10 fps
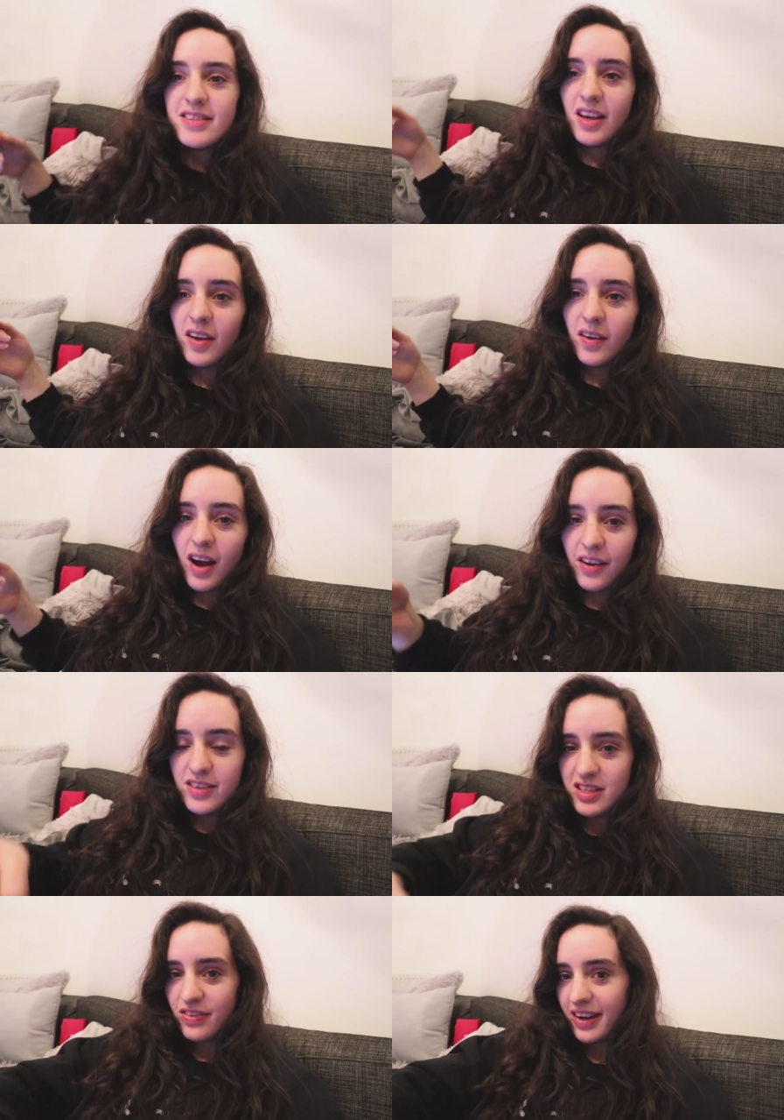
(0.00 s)
So, I've
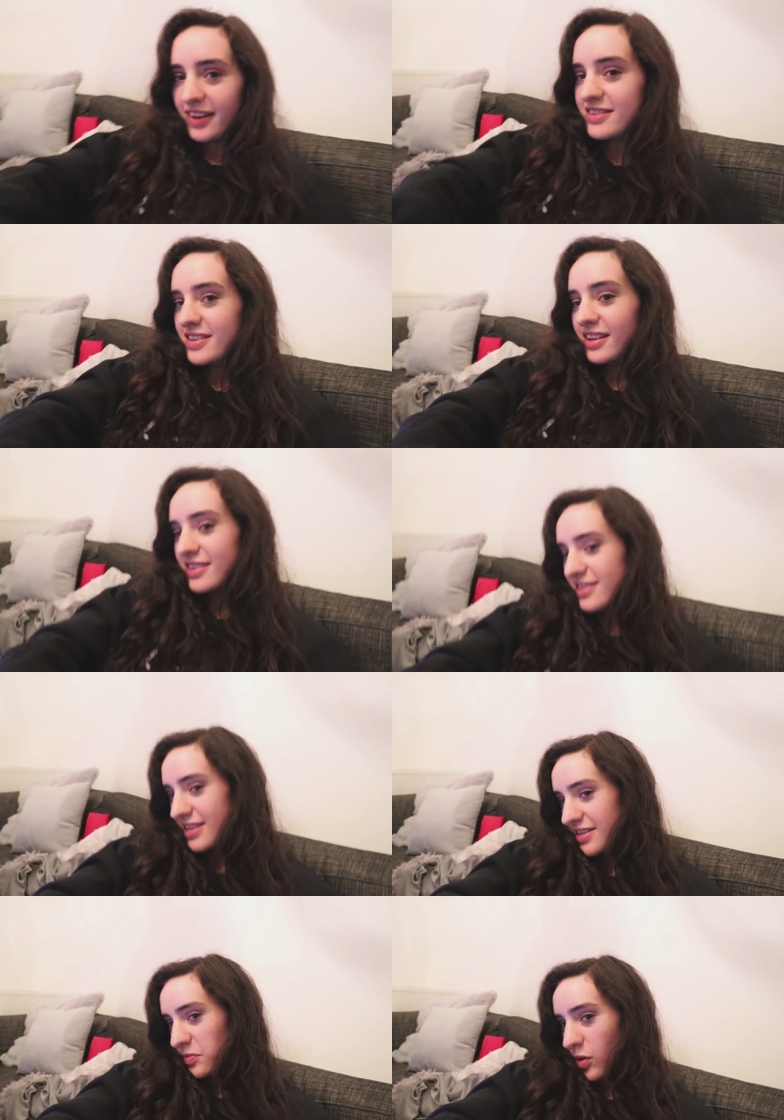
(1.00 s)
just finished
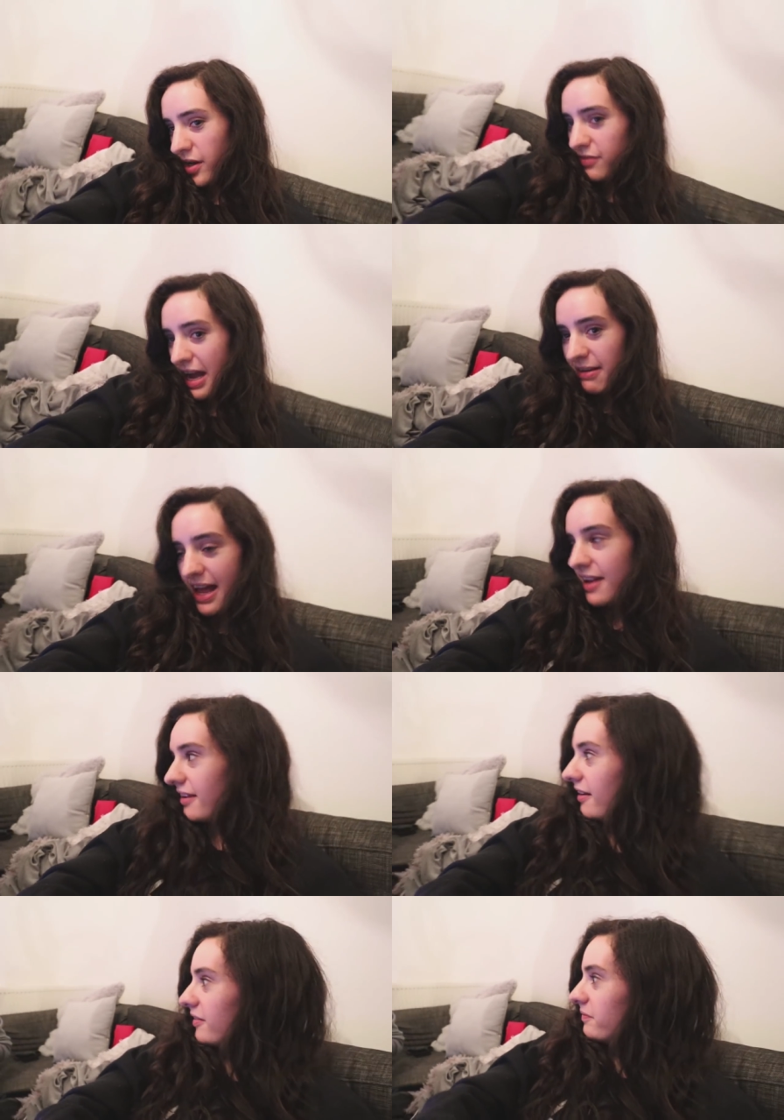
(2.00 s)
season one of
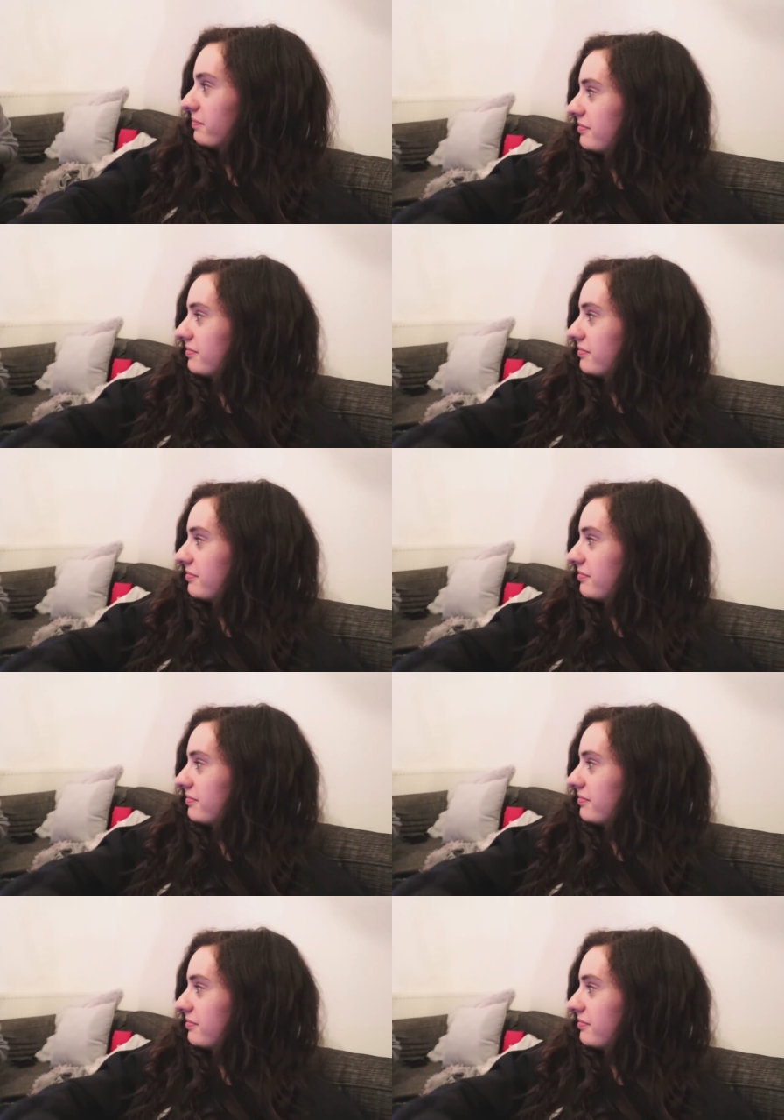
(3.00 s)
Outlander.